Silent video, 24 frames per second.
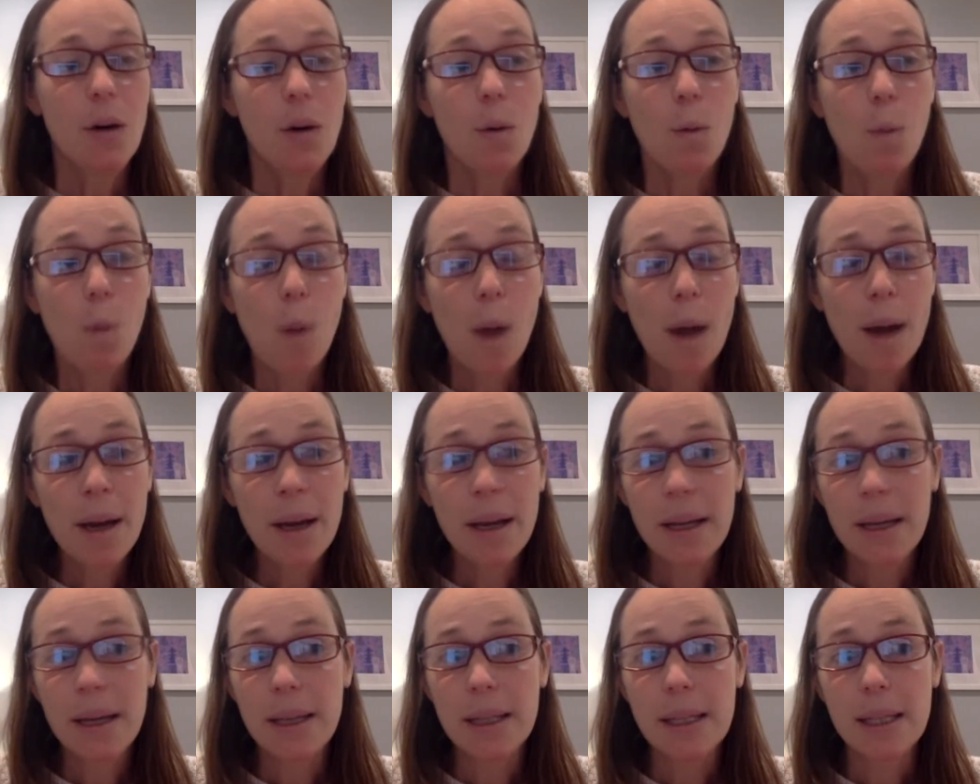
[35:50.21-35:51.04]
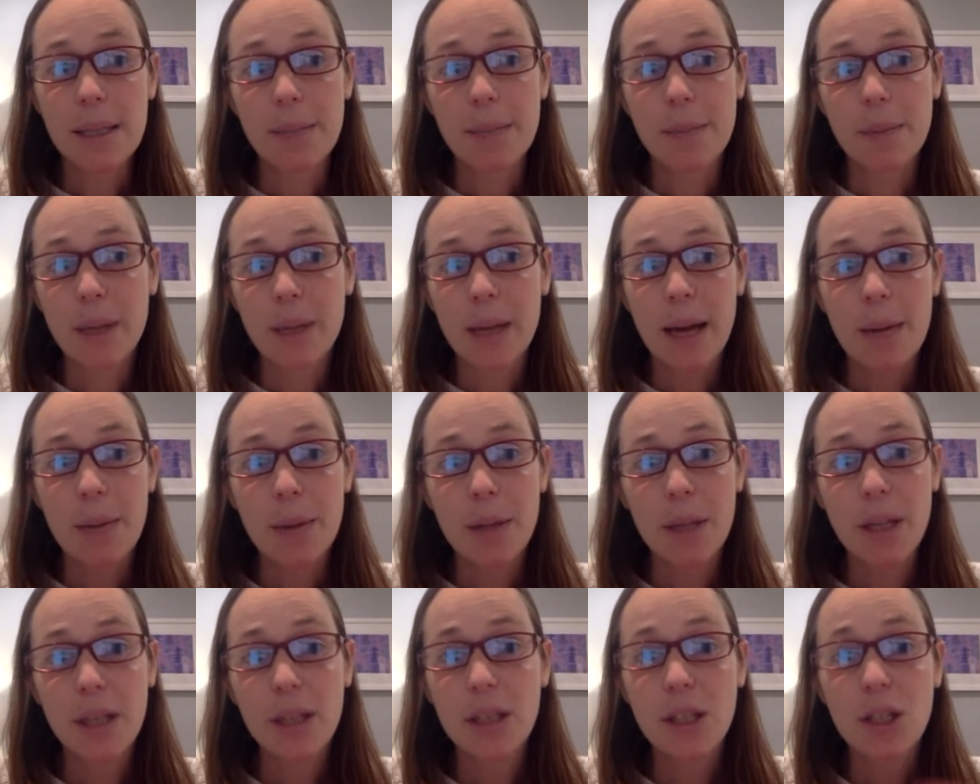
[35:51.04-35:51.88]
One is
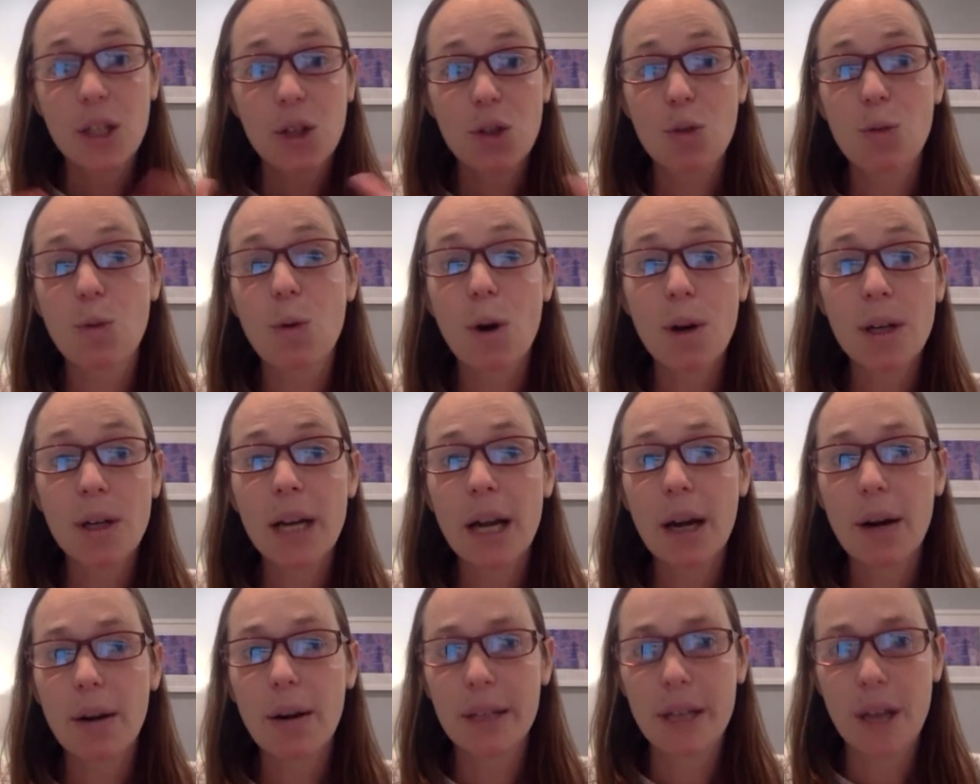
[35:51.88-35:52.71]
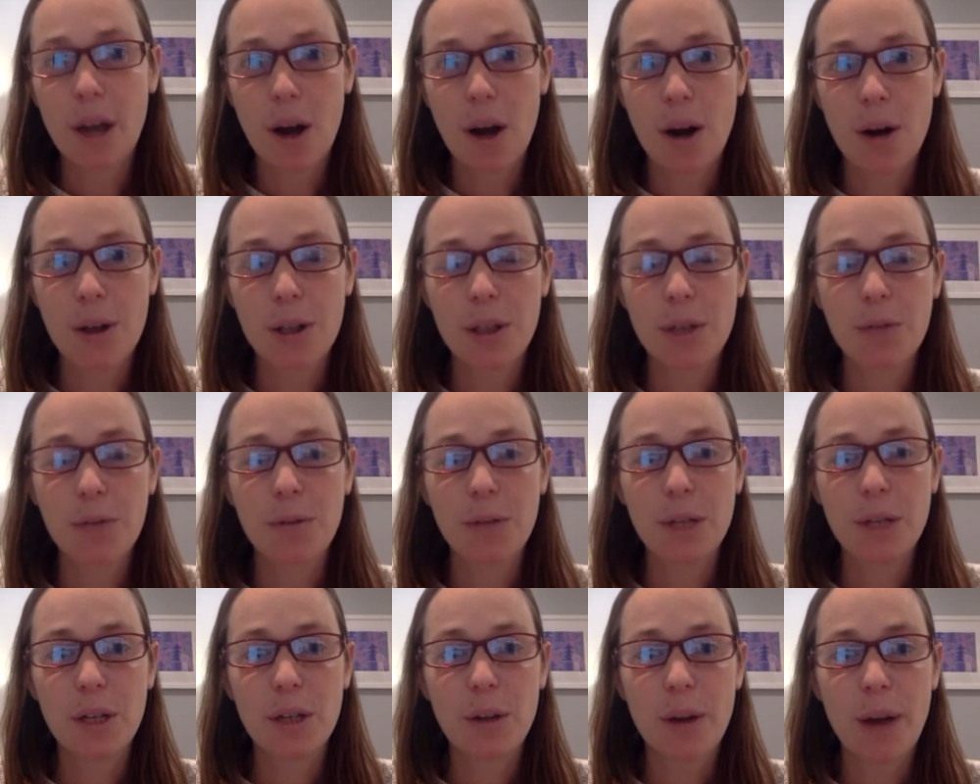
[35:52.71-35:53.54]
it's extraordinarily hard to
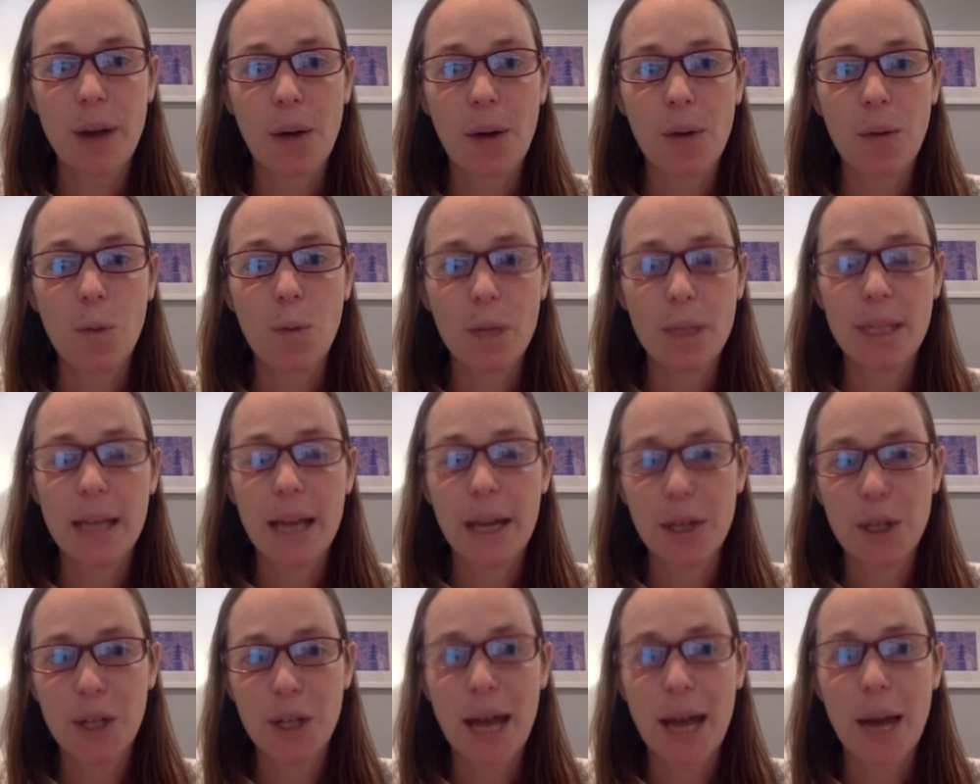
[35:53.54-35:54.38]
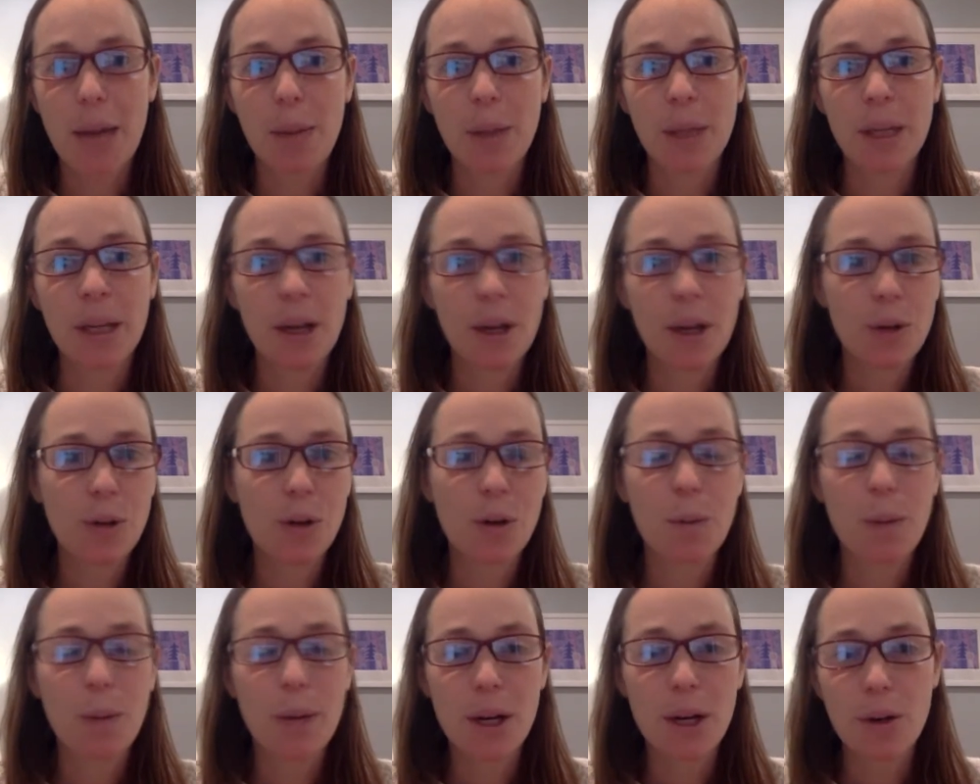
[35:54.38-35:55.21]
figure out what's actually happening
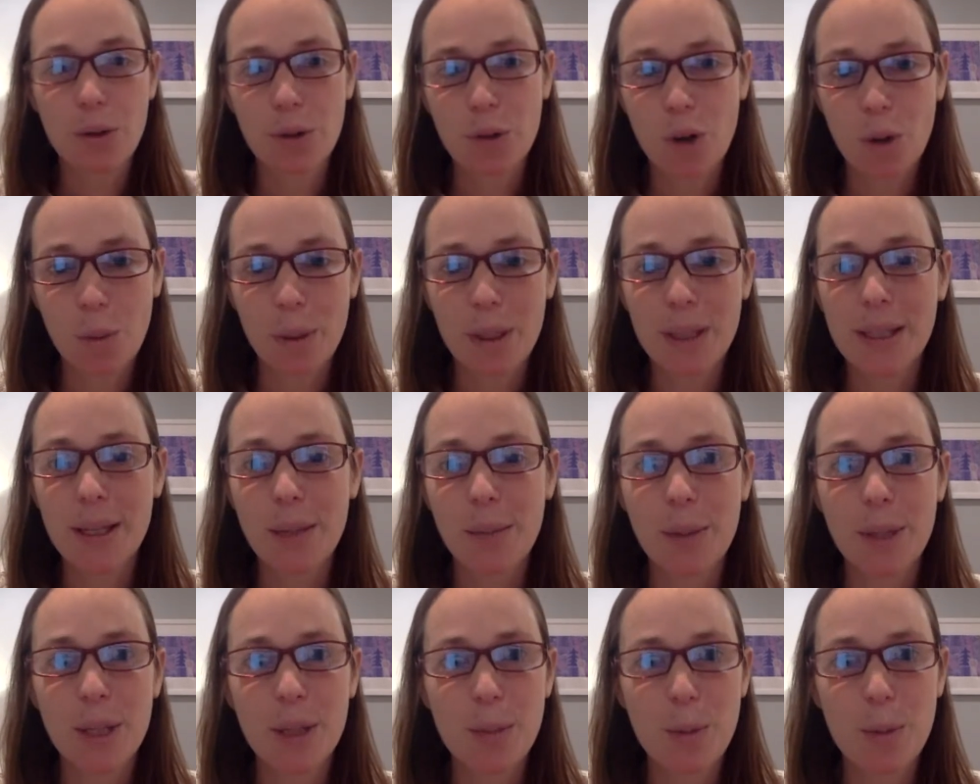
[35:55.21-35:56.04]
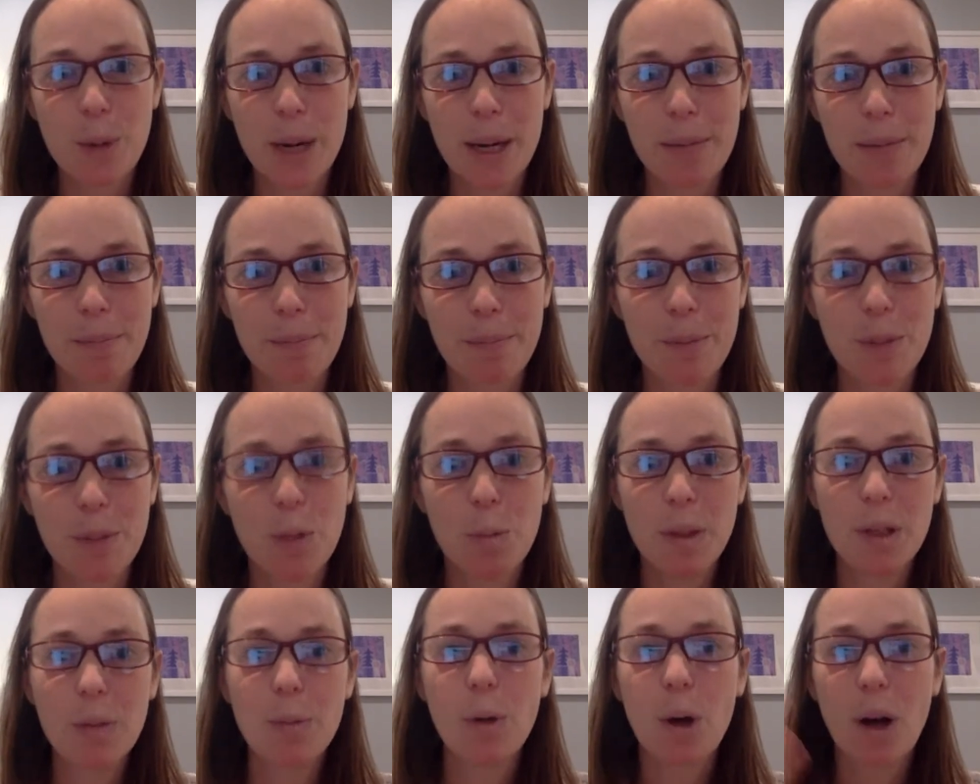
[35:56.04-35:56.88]
under a microscope in someone's brain. So
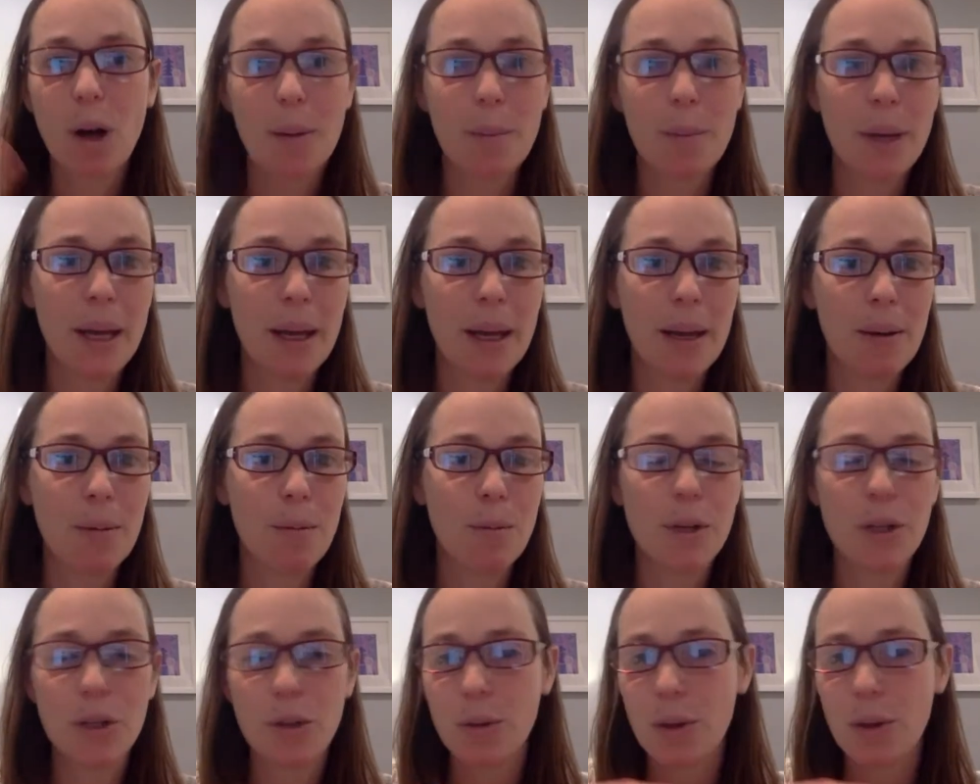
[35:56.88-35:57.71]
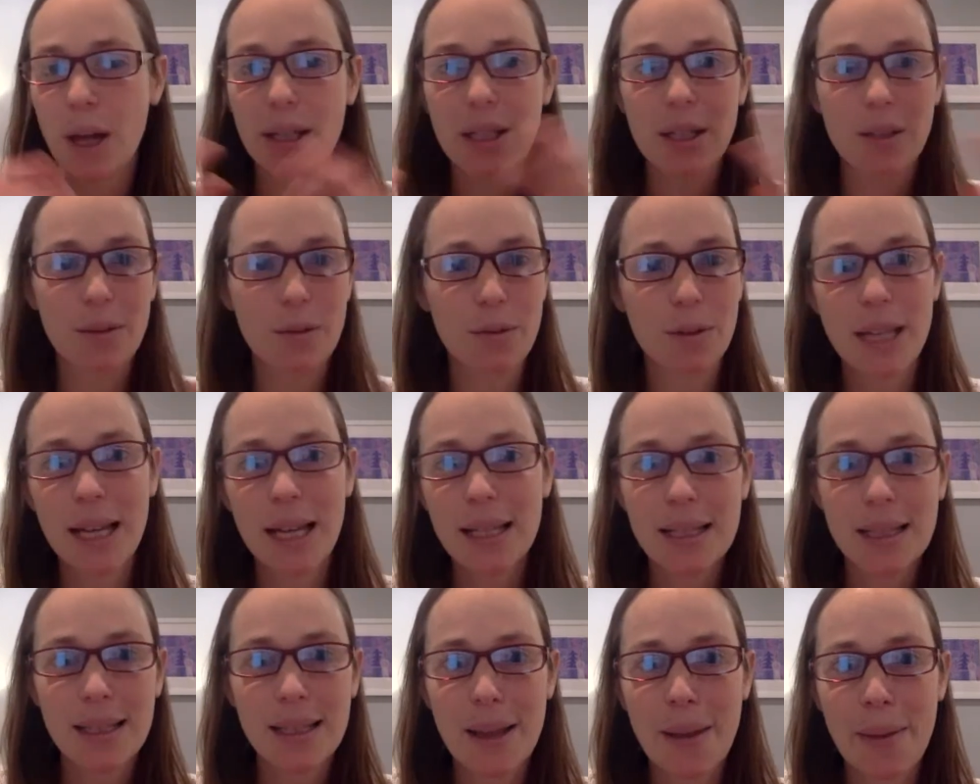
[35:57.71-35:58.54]
people come in, we do lots of
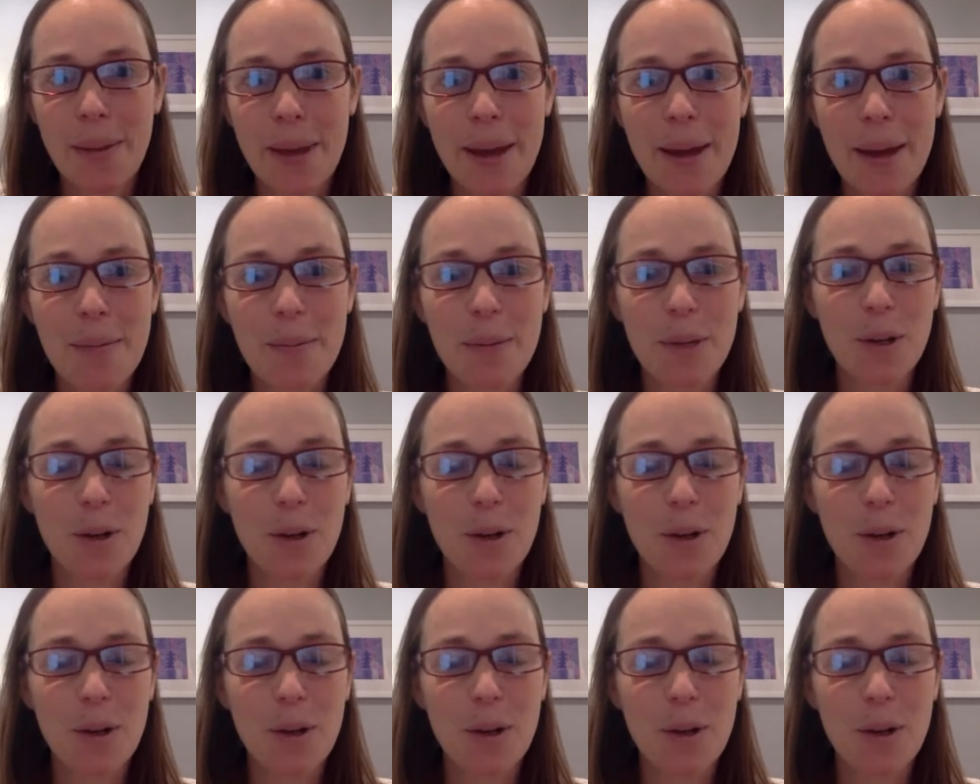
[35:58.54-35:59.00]
tests on them.